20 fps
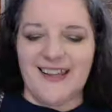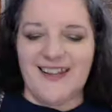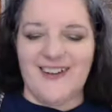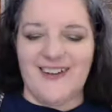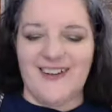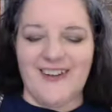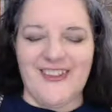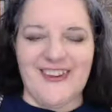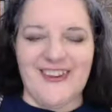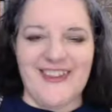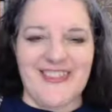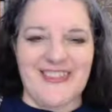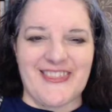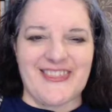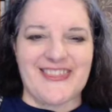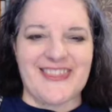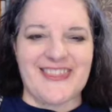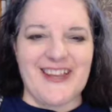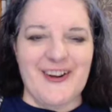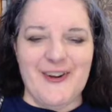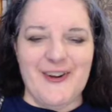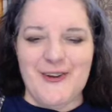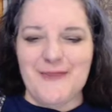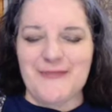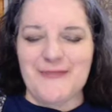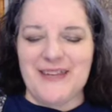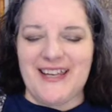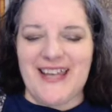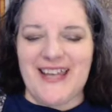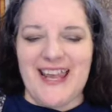all the
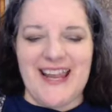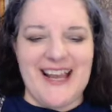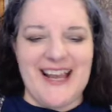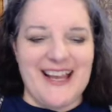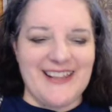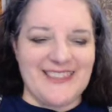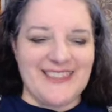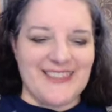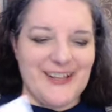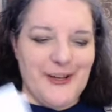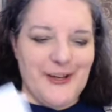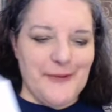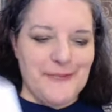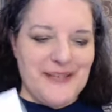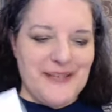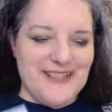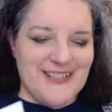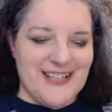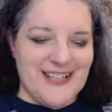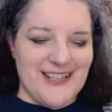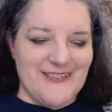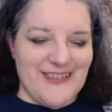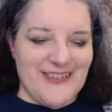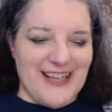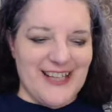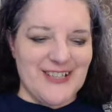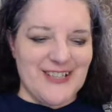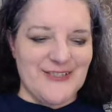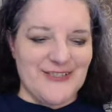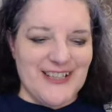therapy, AI therapy stuff I
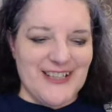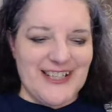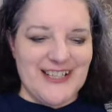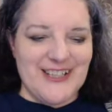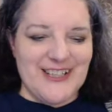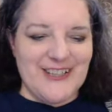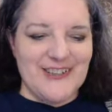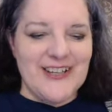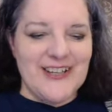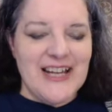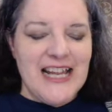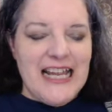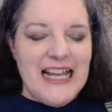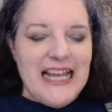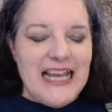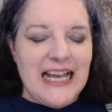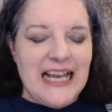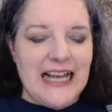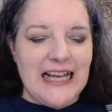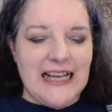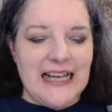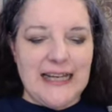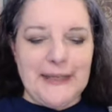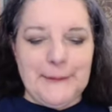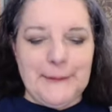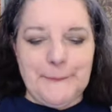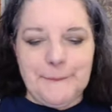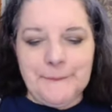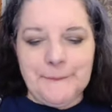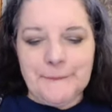had to read to you.
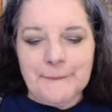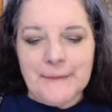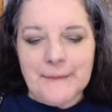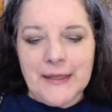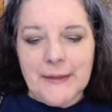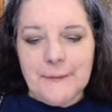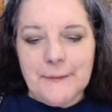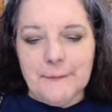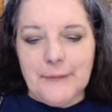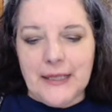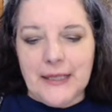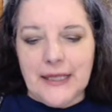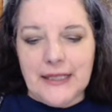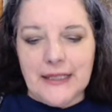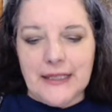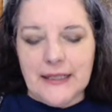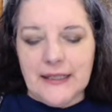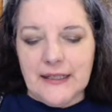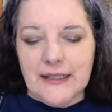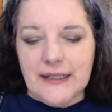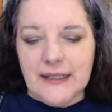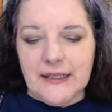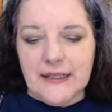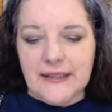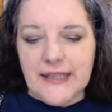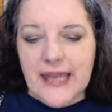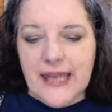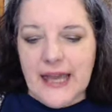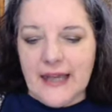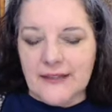But
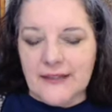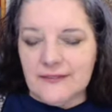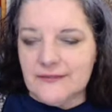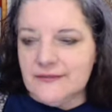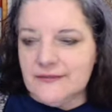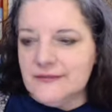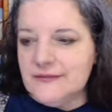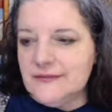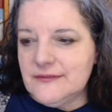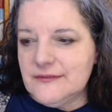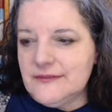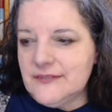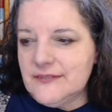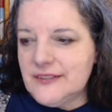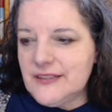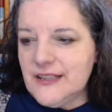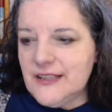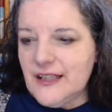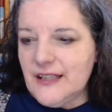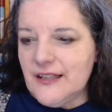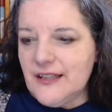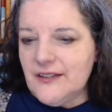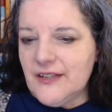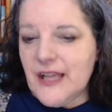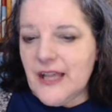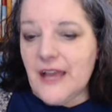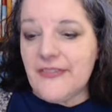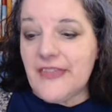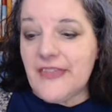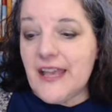yeah,
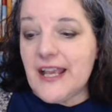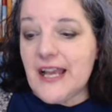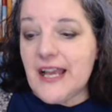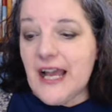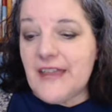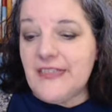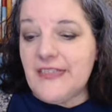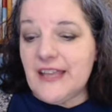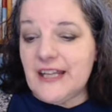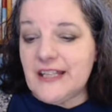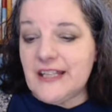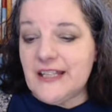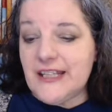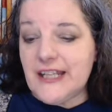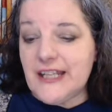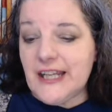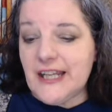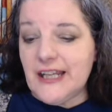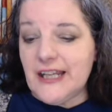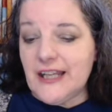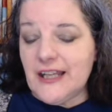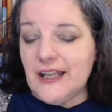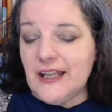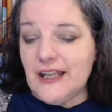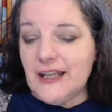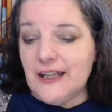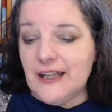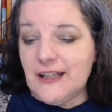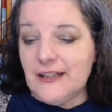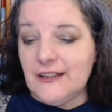I think knitting
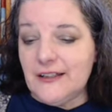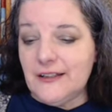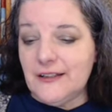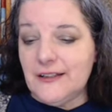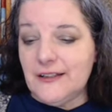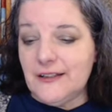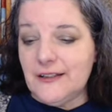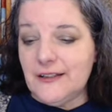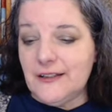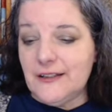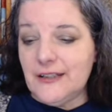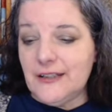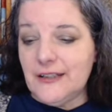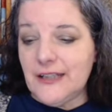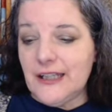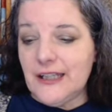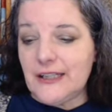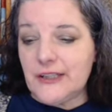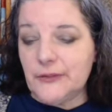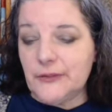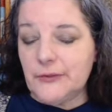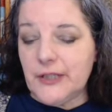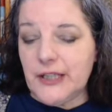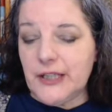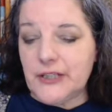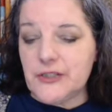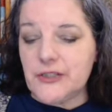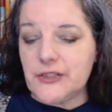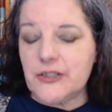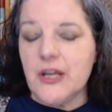Eat the
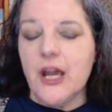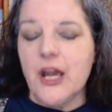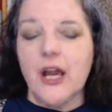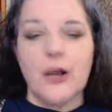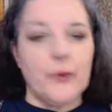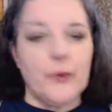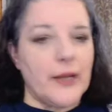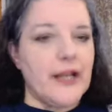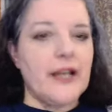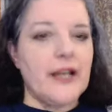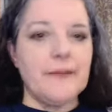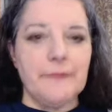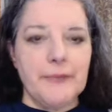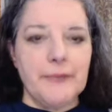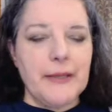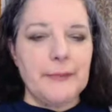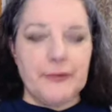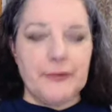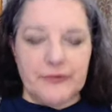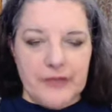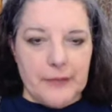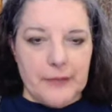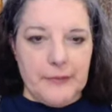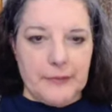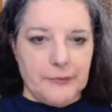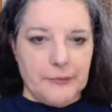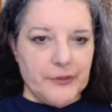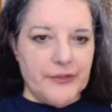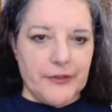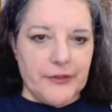Rich. Oh, and then people come
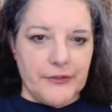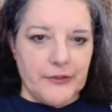up with other